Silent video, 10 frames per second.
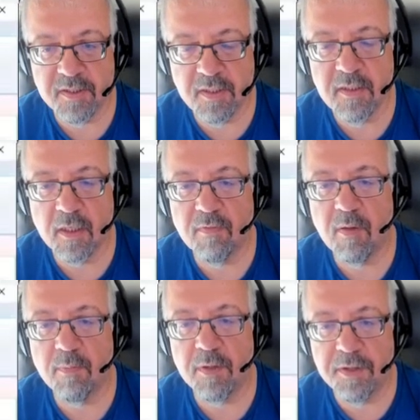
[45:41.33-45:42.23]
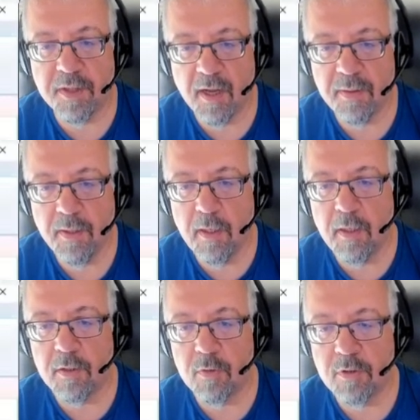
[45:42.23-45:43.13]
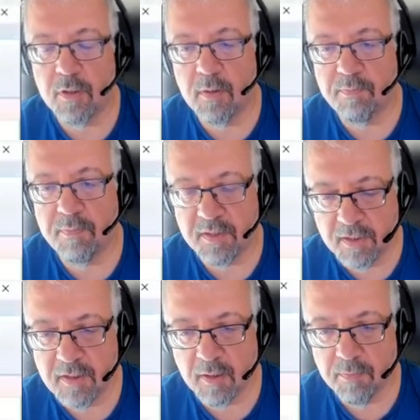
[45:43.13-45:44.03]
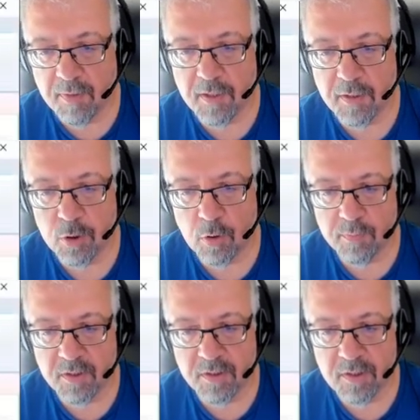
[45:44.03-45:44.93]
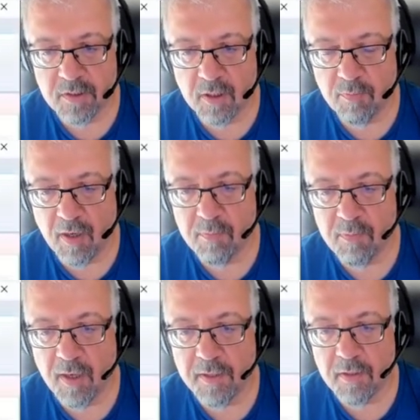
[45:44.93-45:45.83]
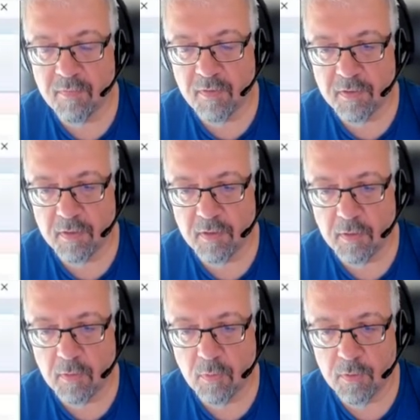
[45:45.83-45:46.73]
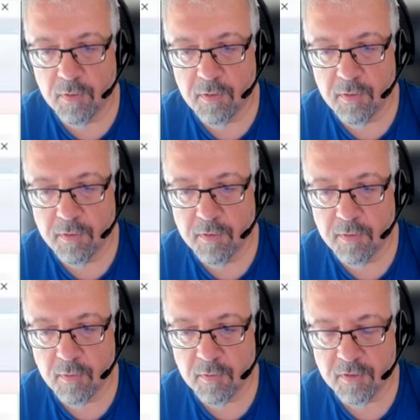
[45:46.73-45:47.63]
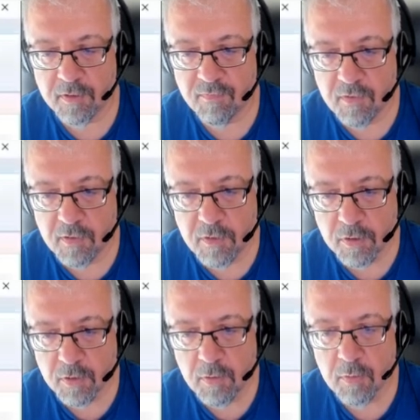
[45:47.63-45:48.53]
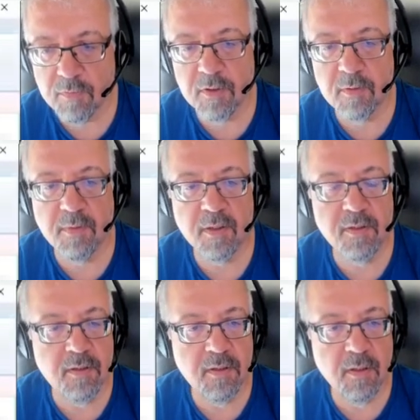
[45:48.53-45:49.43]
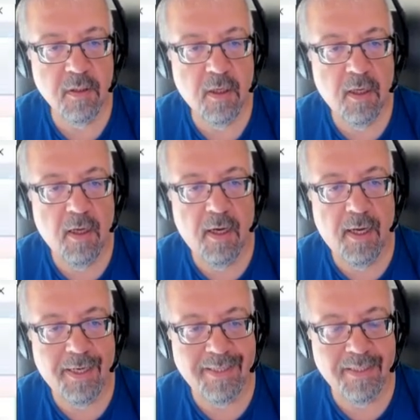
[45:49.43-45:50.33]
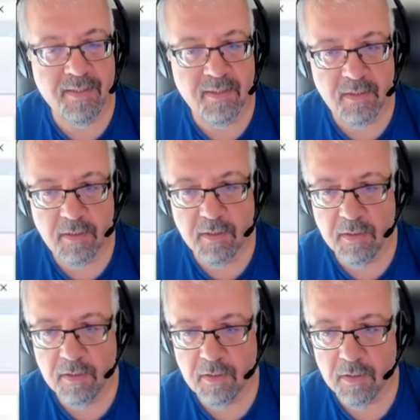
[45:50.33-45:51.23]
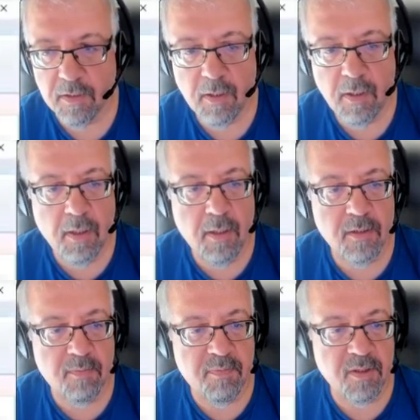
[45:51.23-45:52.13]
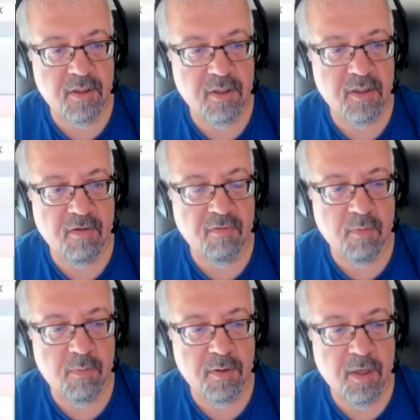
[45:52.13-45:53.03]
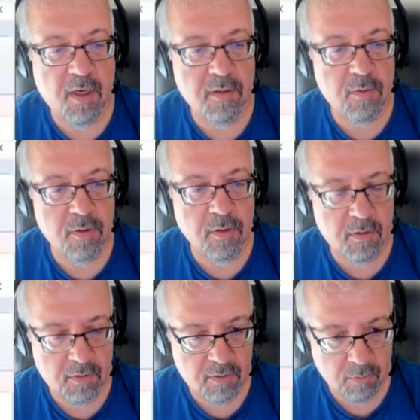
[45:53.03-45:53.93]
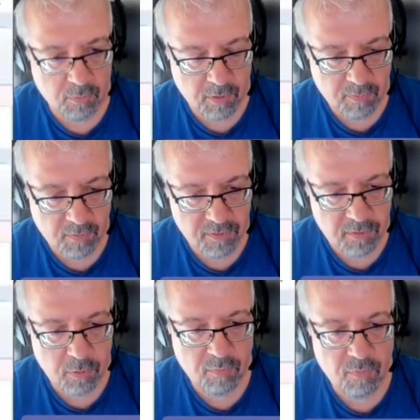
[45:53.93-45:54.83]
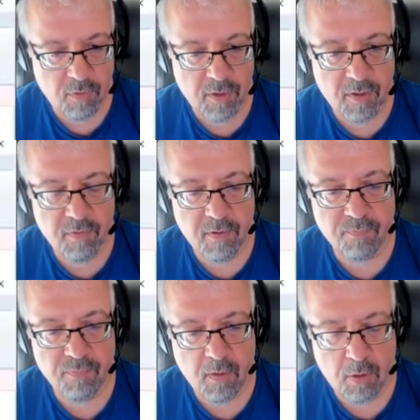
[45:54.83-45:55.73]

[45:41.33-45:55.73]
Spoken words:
persisting will be done using persisting package or persisting pipeline. If I take a look on it, the definition of this persisting, I can see here the persisting will be done using storage procedure. For every